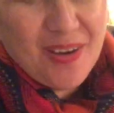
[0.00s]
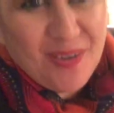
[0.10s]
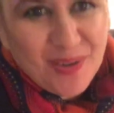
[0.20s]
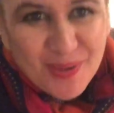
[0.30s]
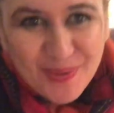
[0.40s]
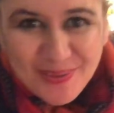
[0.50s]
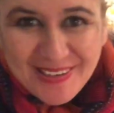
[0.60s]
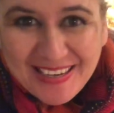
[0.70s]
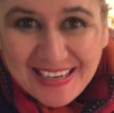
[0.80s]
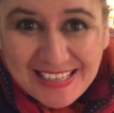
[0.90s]
Oh, good
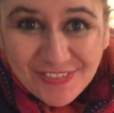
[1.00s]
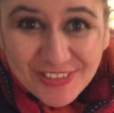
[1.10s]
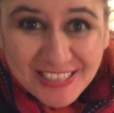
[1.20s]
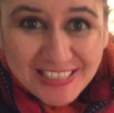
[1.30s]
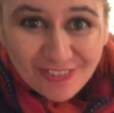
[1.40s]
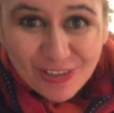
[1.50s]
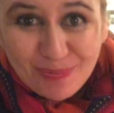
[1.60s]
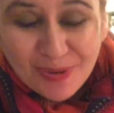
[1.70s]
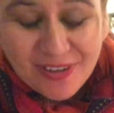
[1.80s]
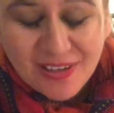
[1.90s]
evening,
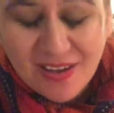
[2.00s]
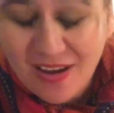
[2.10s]
everybody.